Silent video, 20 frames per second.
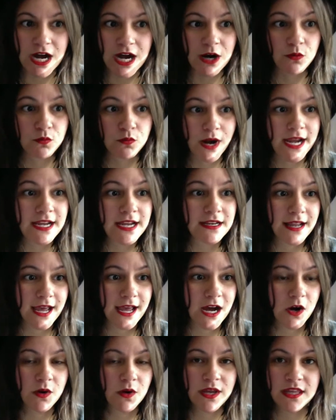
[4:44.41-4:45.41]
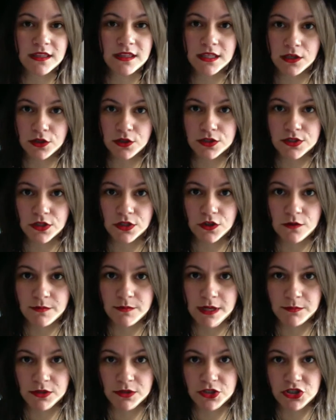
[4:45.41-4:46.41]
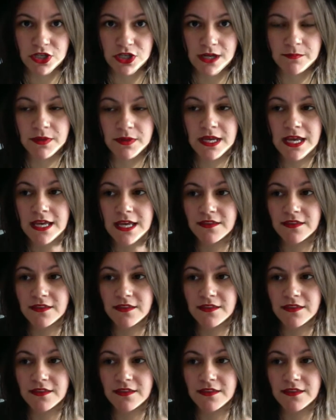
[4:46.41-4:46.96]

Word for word: how right now in the inner circle membership,